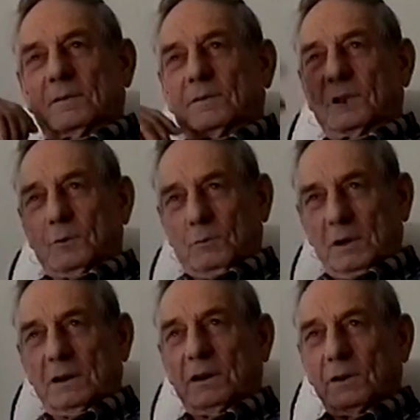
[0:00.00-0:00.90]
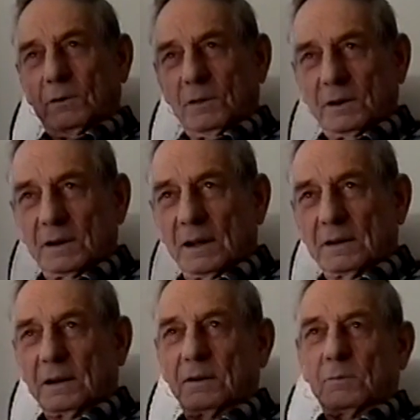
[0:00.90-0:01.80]
for the winner, you know, that
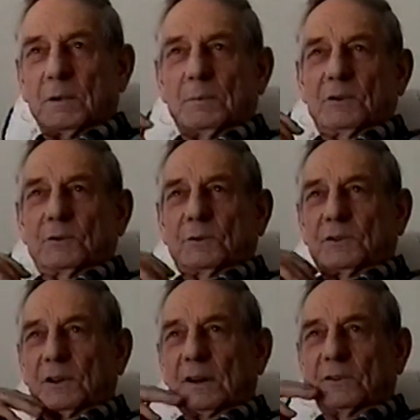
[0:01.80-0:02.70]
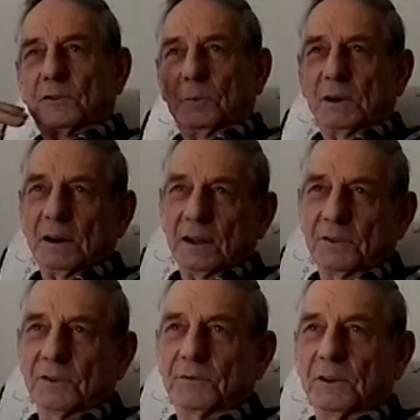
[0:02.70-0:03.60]
got, I don't remember just what you got, so many
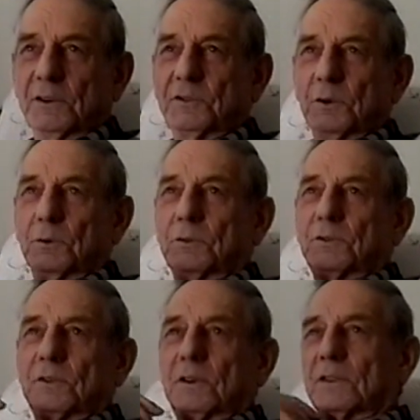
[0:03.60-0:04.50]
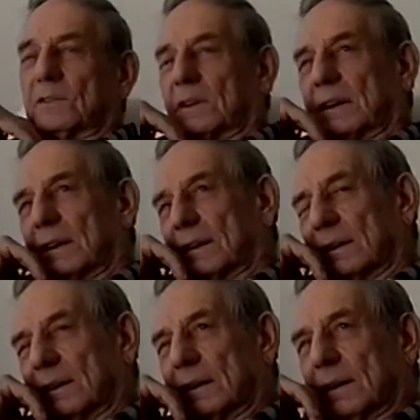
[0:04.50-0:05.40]
nights of free shows and this and that.
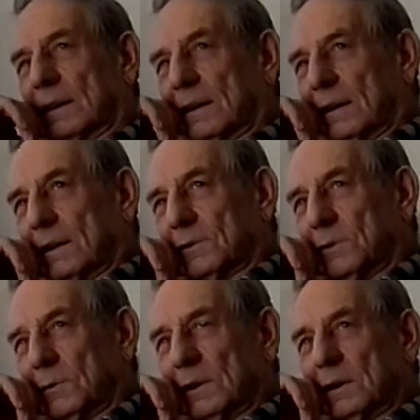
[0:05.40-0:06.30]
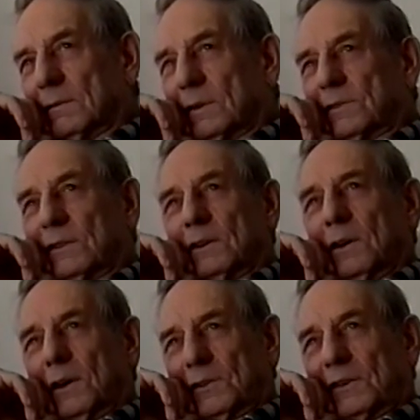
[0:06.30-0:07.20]
So we still
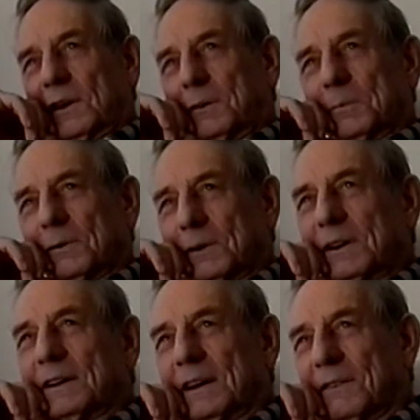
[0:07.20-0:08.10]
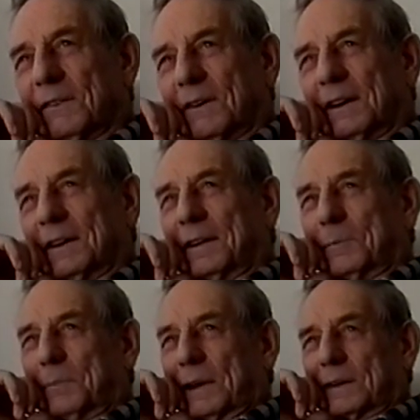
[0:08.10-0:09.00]
lost out, but we did have the right
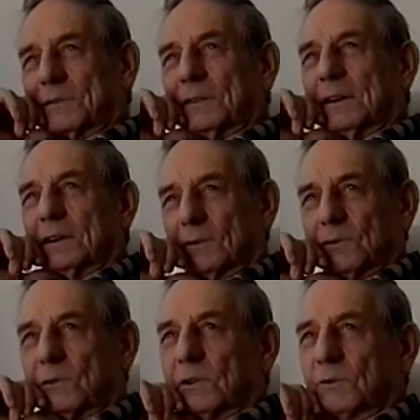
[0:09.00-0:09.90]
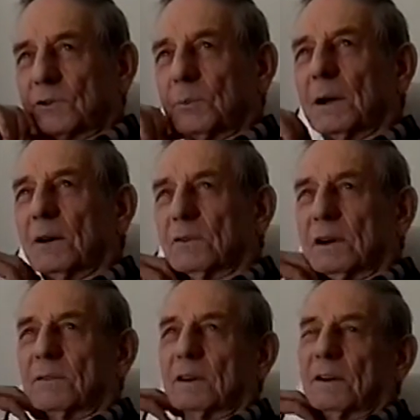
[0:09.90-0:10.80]
name picked, so then it was the mound
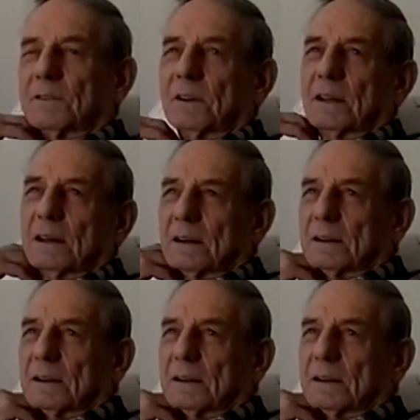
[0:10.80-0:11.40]
ever after that.